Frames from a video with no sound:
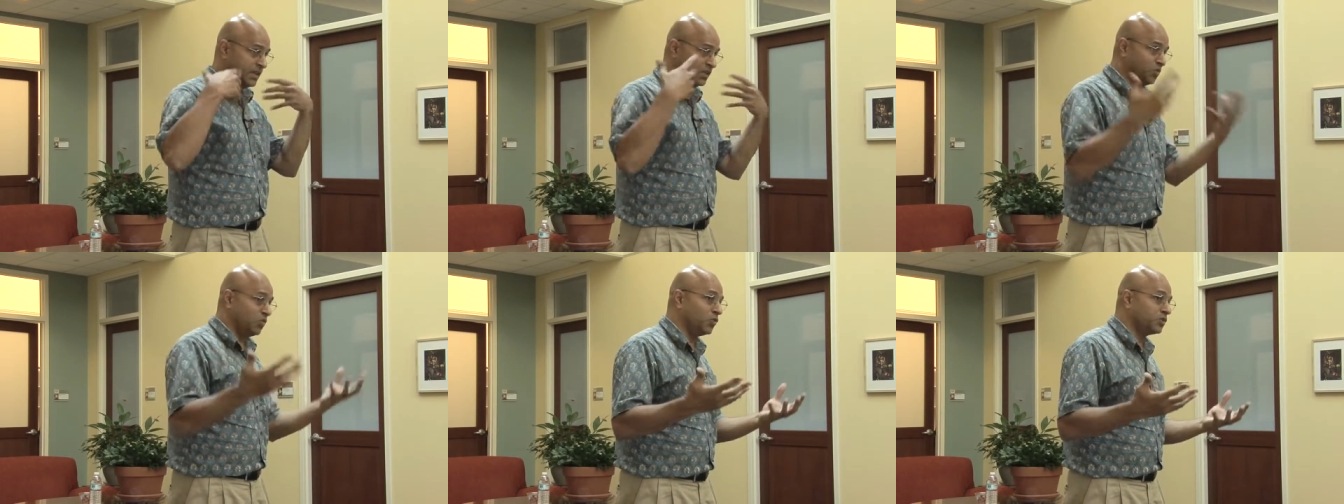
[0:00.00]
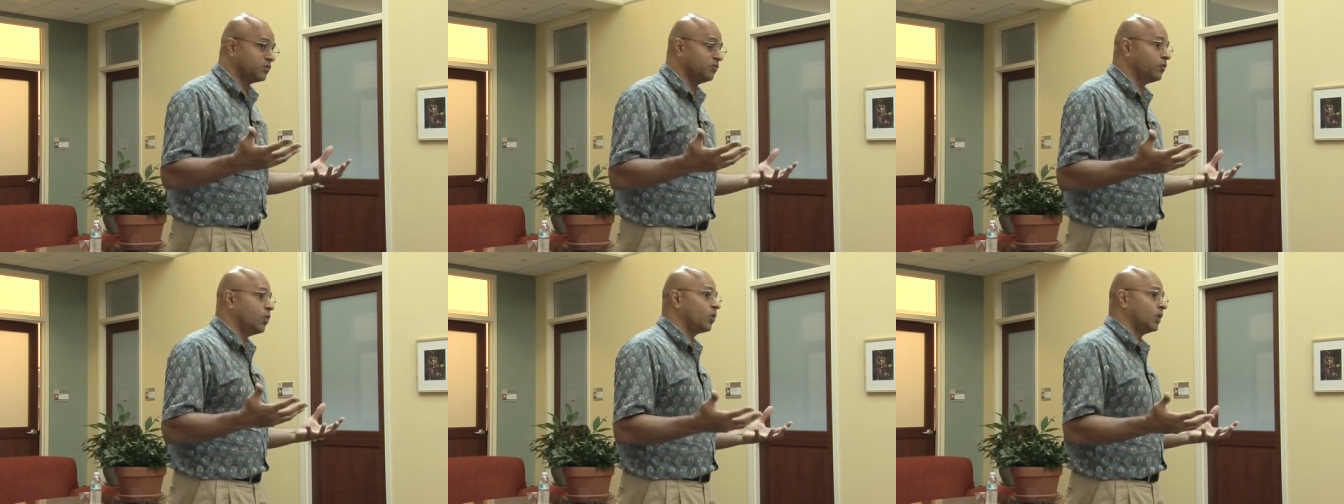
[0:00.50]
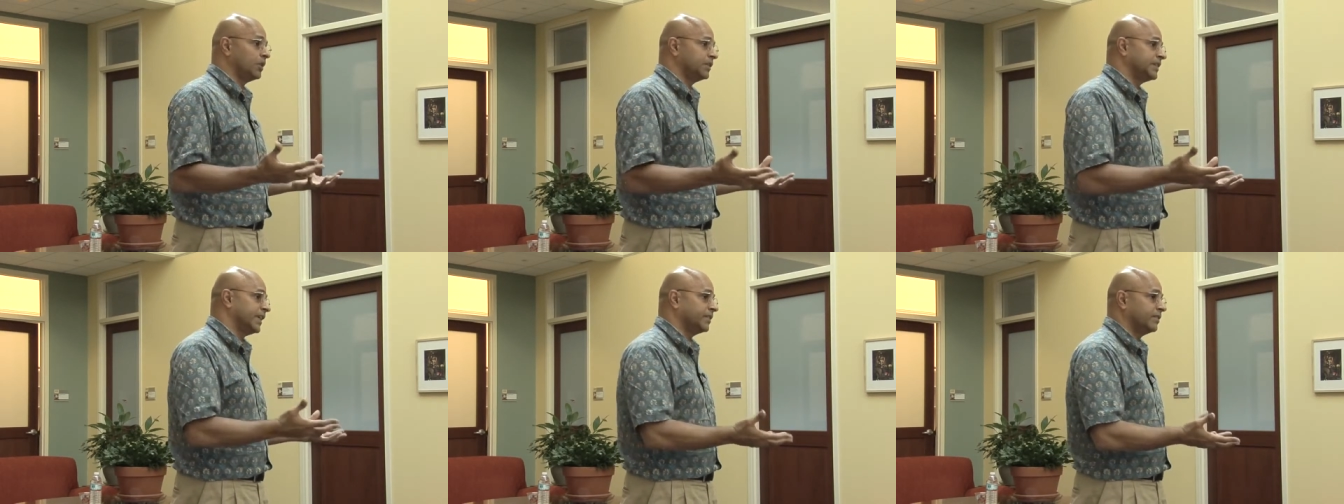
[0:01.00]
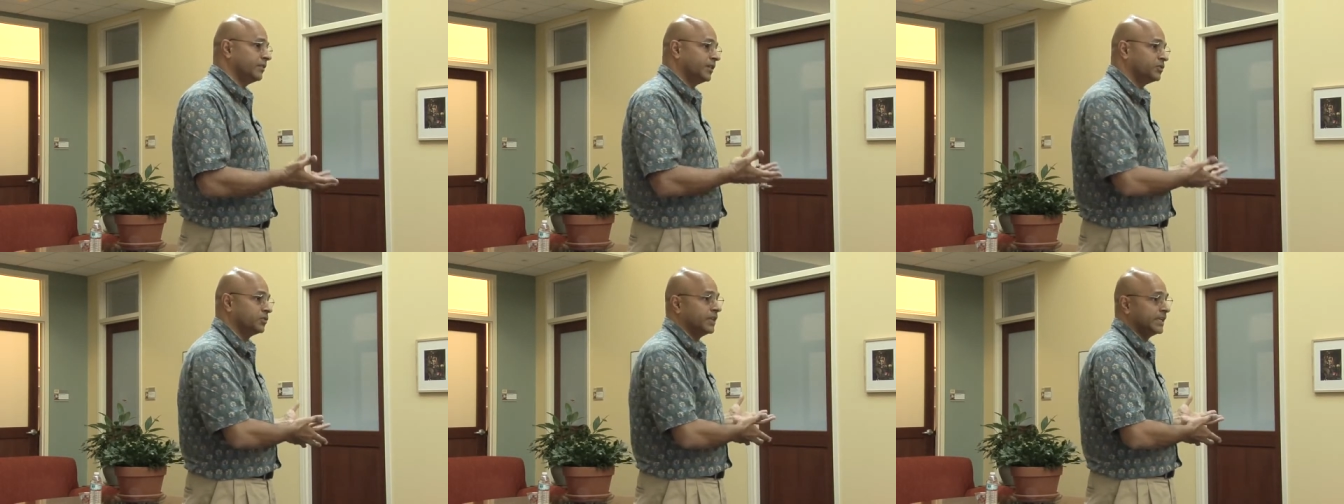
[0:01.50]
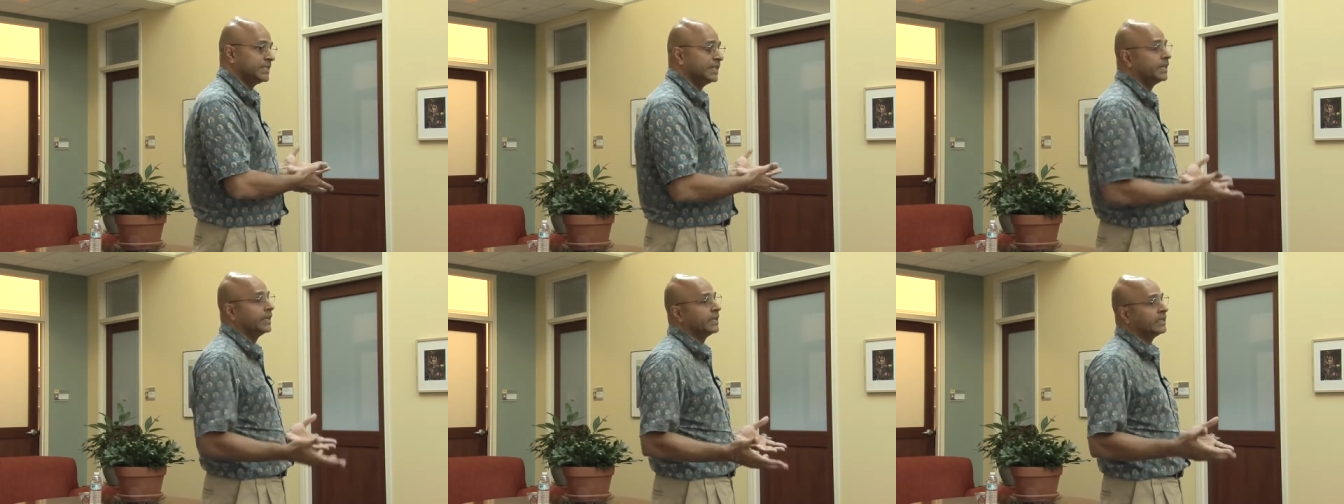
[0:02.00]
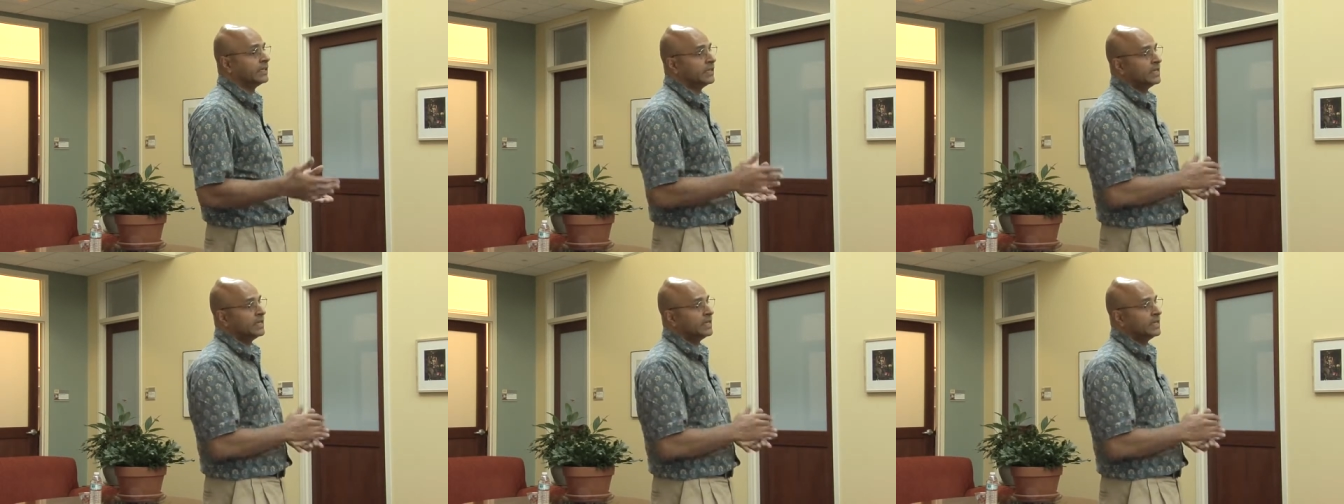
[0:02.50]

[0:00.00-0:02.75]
the most vocal sector in today's India,